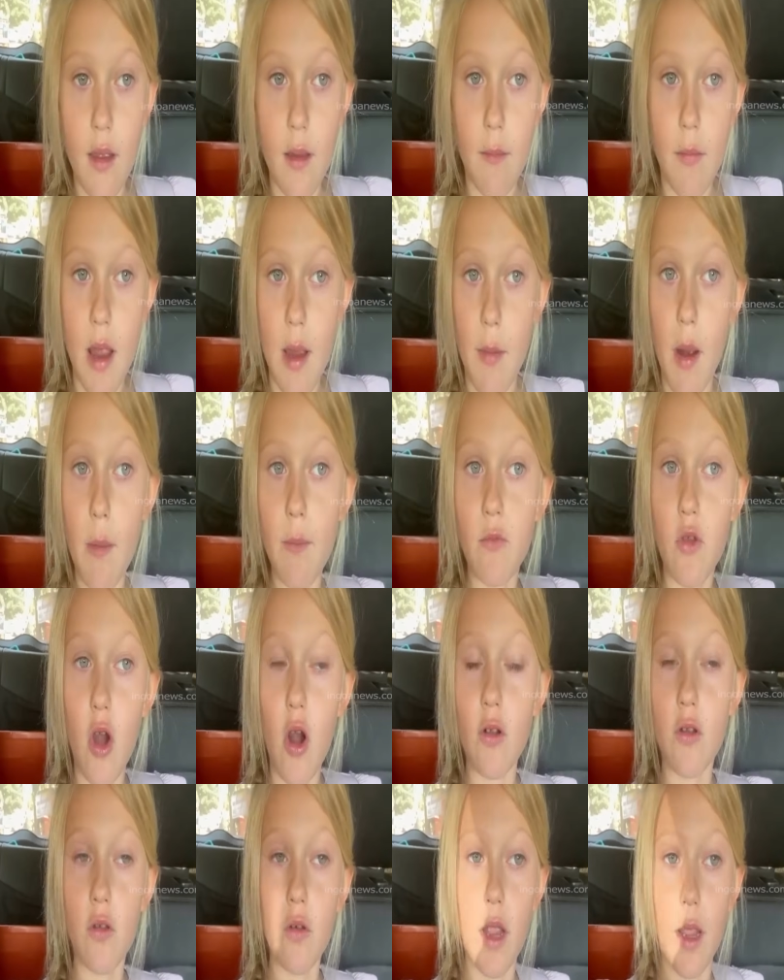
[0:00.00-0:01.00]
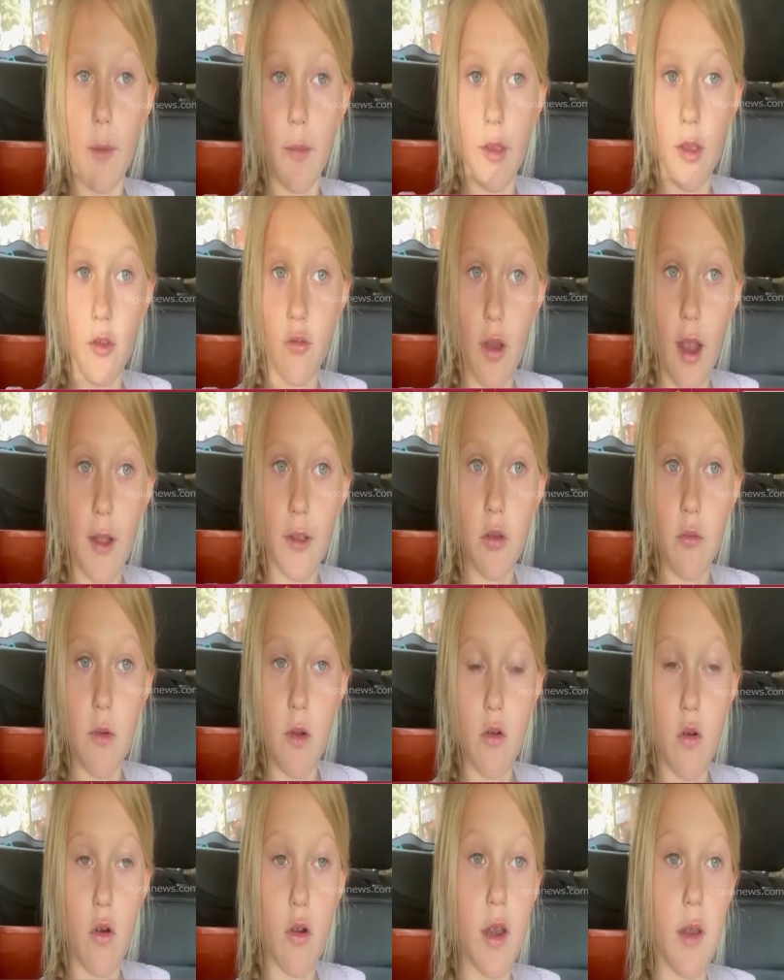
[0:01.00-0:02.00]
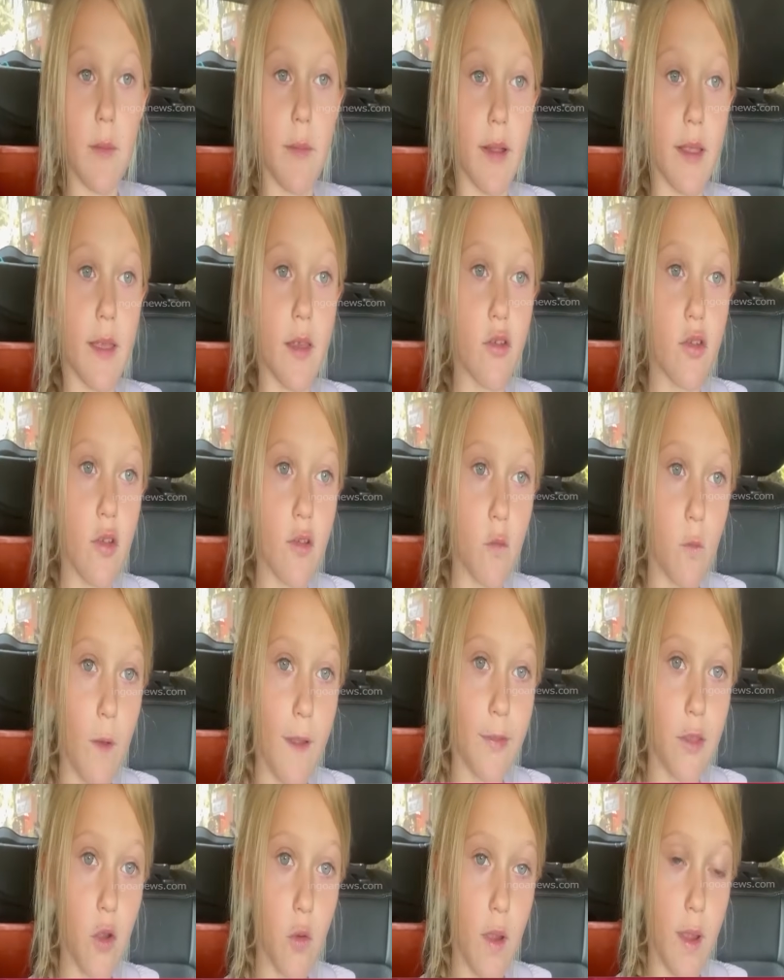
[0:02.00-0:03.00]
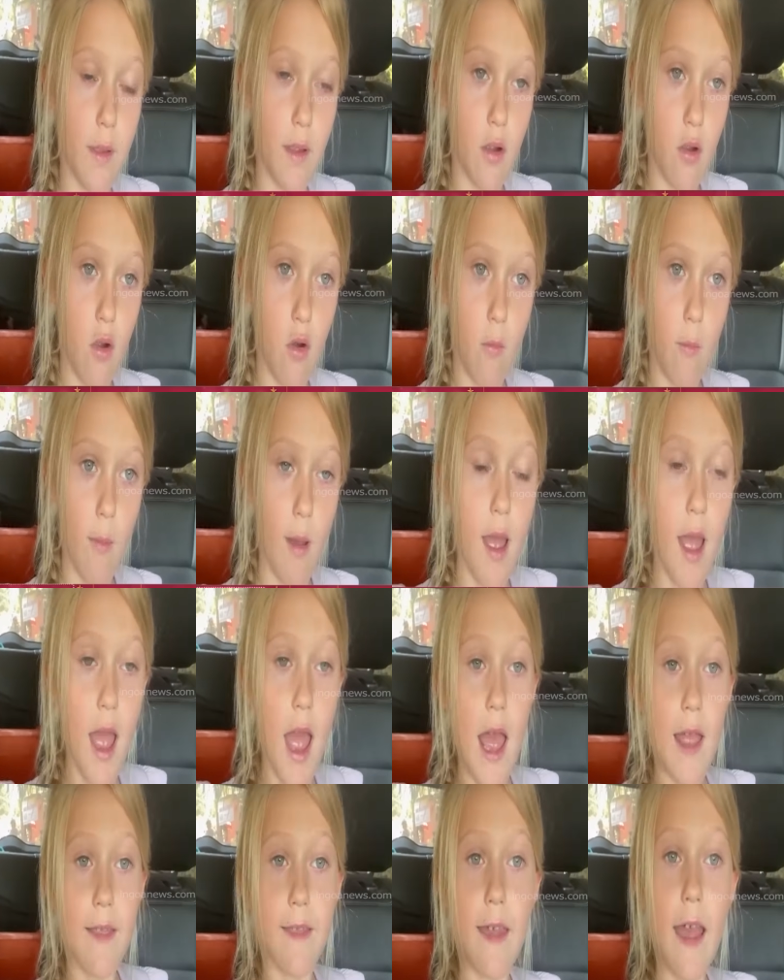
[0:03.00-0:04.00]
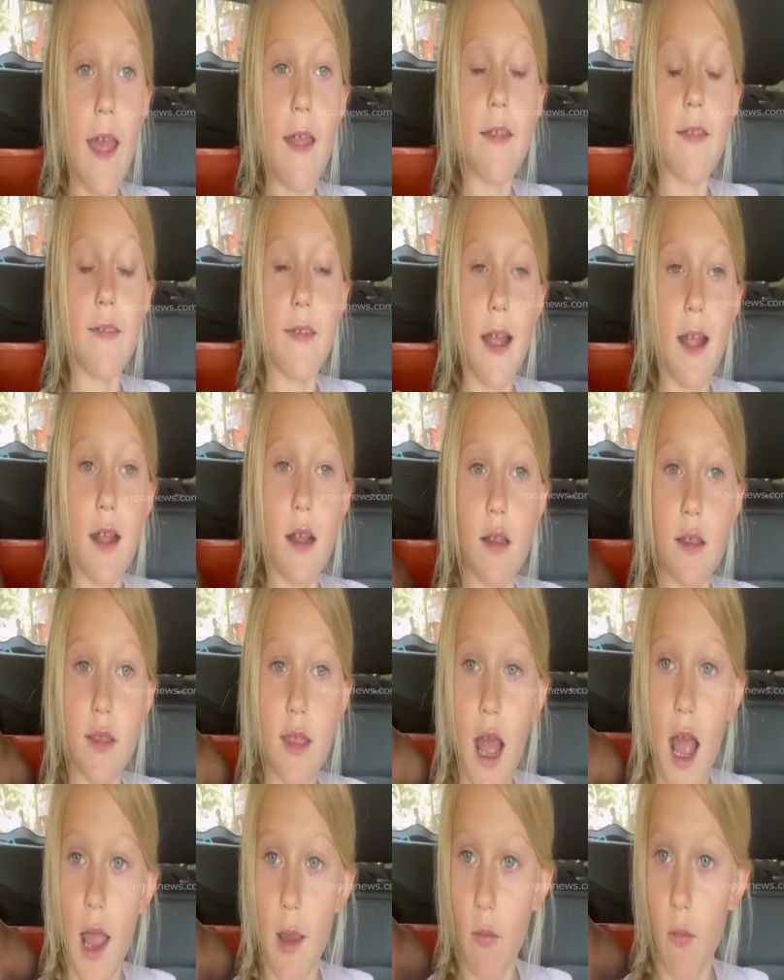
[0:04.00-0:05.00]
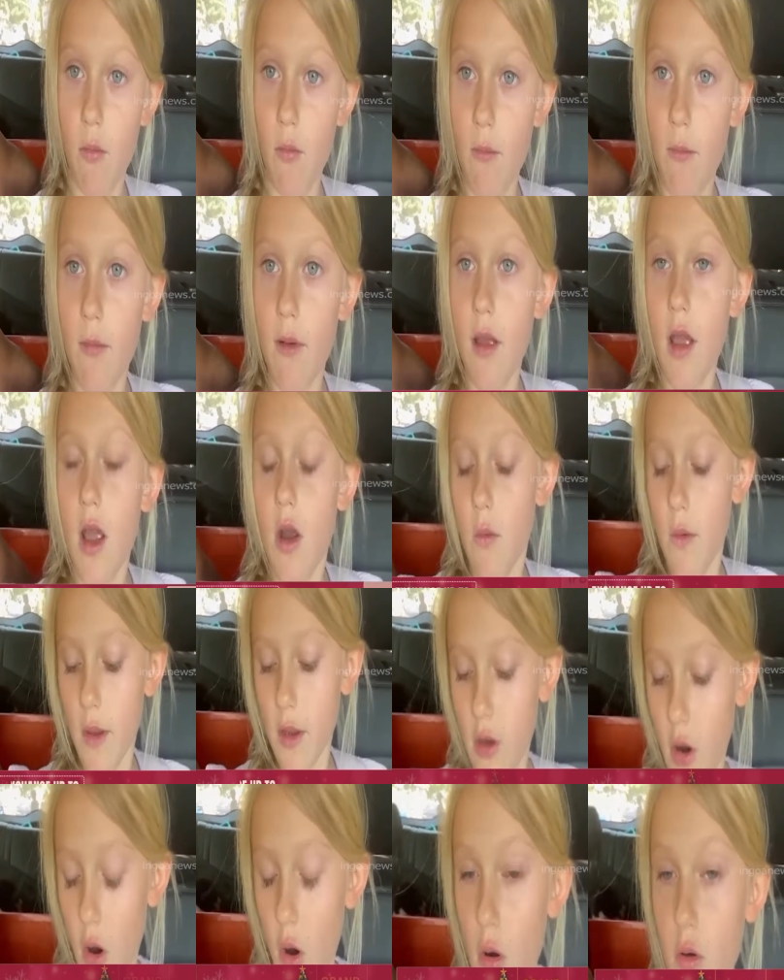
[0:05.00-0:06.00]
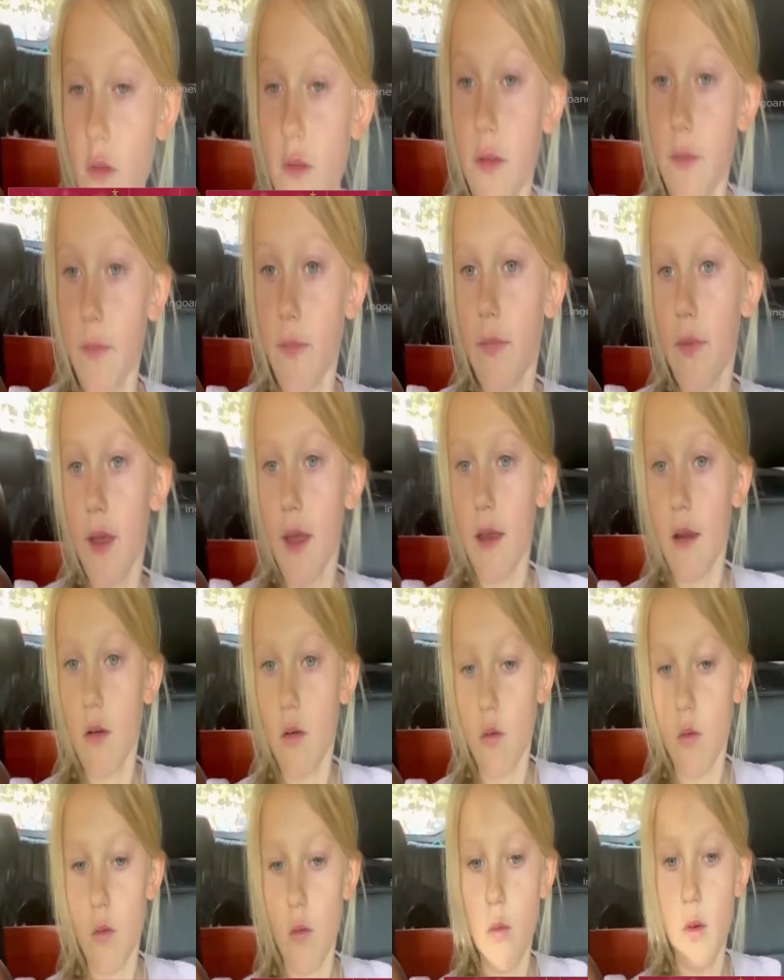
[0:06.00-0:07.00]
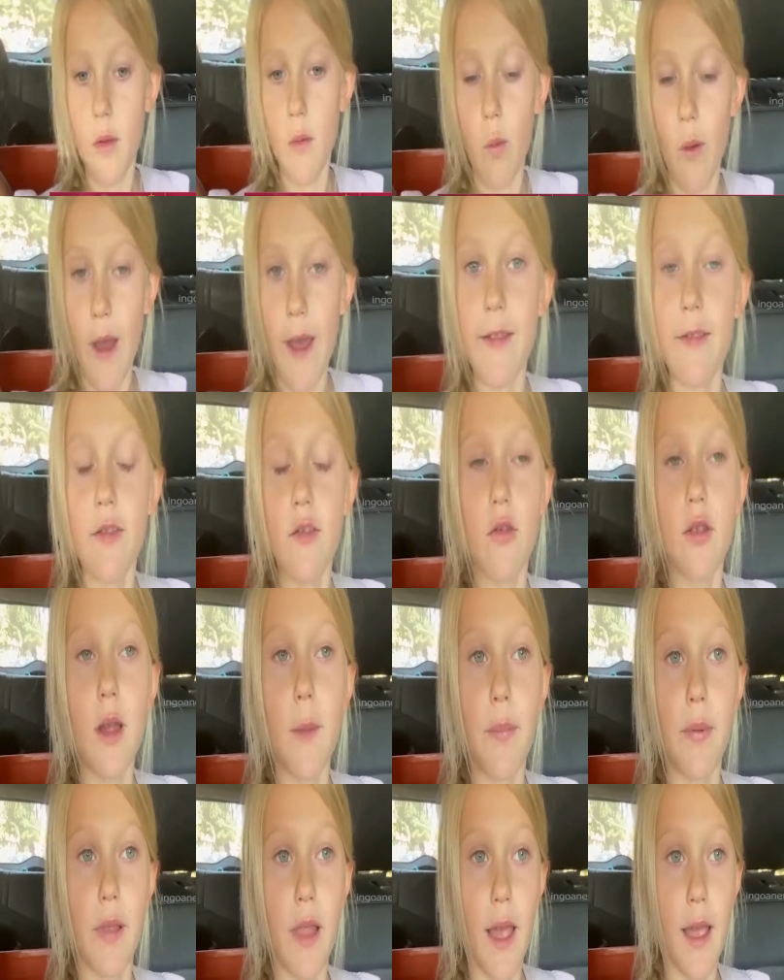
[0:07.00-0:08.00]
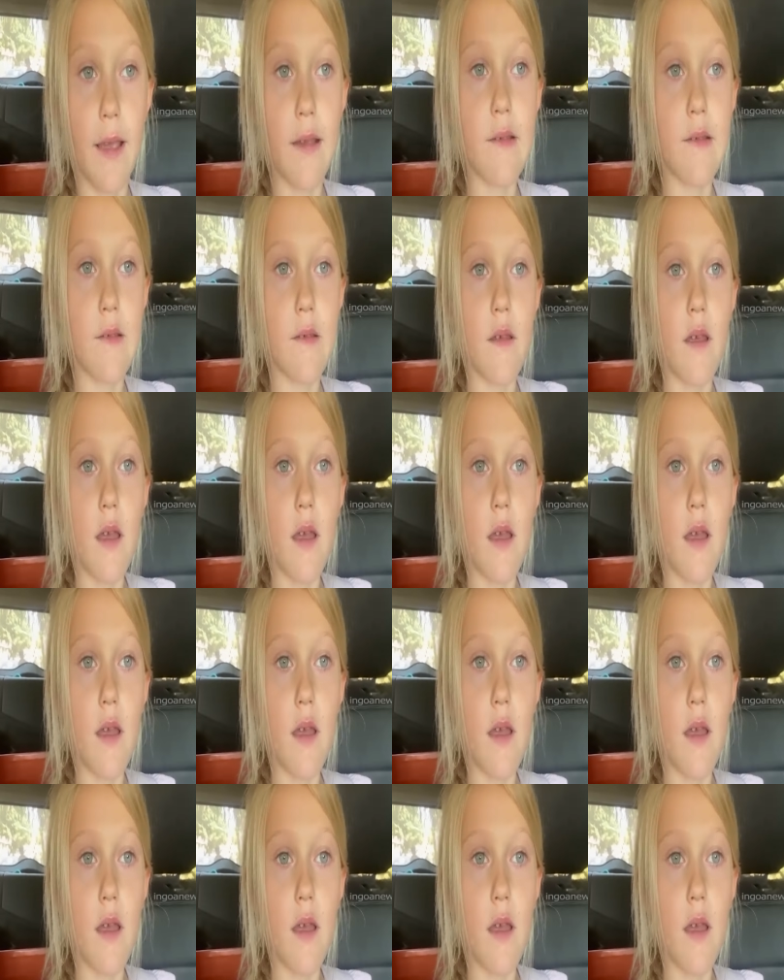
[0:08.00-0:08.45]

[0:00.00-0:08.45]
My mom talked to him, she tried to record him, but he just went away home. Then second time, we went to the place,